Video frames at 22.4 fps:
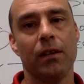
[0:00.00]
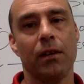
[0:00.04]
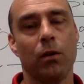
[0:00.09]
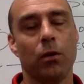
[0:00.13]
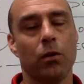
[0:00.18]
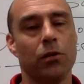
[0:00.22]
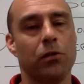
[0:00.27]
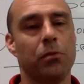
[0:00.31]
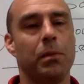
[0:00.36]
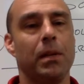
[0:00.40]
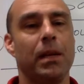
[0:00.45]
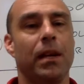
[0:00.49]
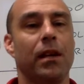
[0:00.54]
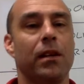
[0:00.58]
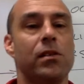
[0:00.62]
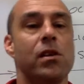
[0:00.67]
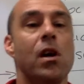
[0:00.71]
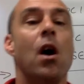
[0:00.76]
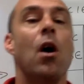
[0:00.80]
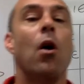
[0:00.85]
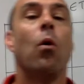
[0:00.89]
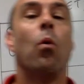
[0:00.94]
that holds meanings,
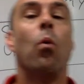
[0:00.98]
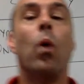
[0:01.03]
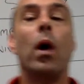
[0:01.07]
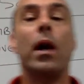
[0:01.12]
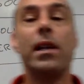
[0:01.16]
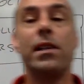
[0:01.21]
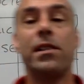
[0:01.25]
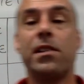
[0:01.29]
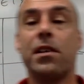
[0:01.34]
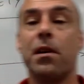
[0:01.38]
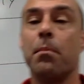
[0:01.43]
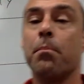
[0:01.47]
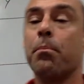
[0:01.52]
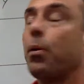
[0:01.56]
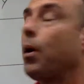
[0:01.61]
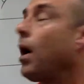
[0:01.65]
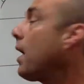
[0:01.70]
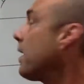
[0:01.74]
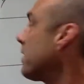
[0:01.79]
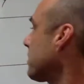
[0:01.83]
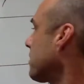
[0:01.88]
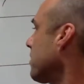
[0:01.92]
what it's
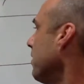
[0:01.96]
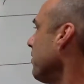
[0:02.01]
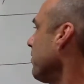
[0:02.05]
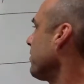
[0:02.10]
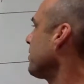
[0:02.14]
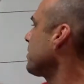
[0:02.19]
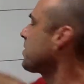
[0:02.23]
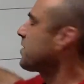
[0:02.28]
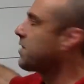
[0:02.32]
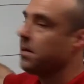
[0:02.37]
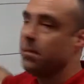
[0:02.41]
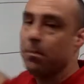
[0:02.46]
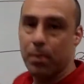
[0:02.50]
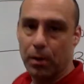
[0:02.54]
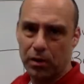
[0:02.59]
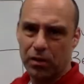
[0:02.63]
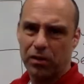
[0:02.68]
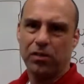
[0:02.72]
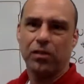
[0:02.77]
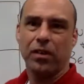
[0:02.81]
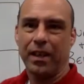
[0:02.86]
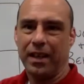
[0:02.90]
comprised of,
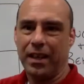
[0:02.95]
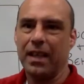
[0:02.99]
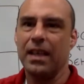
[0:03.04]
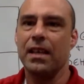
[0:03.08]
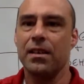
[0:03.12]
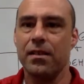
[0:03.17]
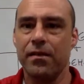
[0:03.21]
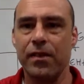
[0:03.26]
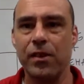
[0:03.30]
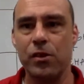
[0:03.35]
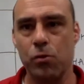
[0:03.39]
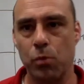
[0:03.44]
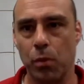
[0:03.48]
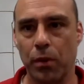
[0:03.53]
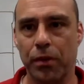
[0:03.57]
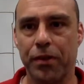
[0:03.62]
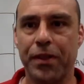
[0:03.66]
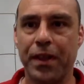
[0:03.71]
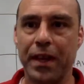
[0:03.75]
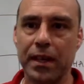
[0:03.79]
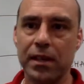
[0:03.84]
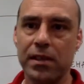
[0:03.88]
symbols, like individual
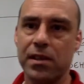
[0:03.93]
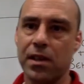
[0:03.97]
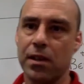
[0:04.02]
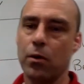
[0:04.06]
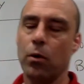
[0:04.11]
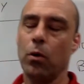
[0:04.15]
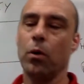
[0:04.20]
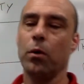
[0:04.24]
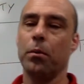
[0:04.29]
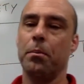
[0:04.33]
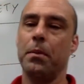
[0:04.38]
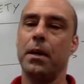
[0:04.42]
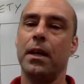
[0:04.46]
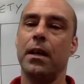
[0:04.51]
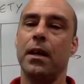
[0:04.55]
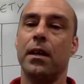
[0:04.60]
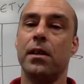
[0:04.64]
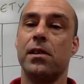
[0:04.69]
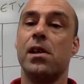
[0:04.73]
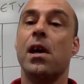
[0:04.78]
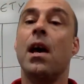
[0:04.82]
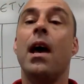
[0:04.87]
things that hold
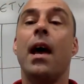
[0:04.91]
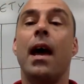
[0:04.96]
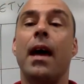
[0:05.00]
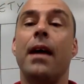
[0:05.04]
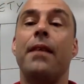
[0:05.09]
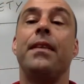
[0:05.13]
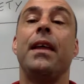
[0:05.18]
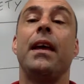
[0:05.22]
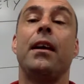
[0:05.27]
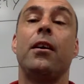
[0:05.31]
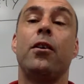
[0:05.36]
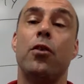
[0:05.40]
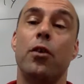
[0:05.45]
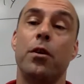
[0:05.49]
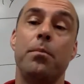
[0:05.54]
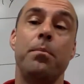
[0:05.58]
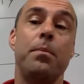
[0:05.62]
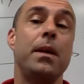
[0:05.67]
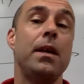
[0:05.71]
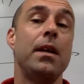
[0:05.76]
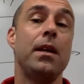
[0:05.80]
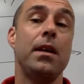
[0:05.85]
meanings. And they could
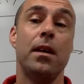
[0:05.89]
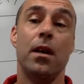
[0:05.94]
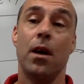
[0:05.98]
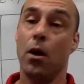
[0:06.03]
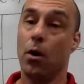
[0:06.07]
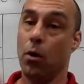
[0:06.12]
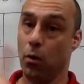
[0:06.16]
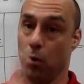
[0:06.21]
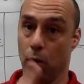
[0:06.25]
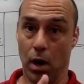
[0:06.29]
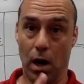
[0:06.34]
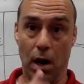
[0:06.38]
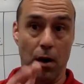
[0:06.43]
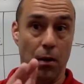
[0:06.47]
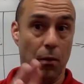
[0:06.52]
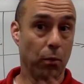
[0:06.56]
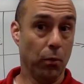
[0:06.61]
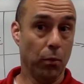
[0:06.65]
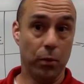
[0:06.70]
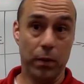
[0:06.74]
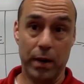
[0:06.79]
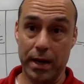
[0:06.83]
be
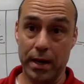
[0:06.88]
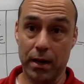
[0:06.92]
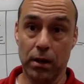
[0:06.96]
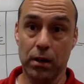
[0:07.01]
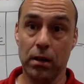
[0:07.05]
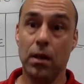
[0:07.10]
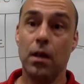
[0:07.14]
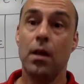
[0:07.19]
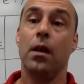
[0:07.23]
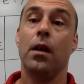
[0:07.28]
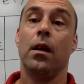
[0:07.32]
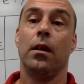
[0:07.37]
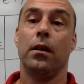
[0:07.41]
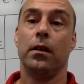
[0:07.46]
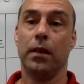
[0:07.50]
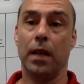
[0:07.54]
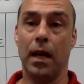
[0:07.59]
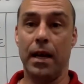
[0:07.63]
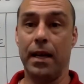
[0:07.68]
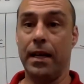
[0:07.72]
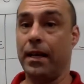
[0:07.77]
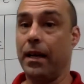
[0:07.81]
uh, real,
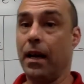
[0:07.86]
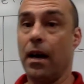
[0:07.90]
like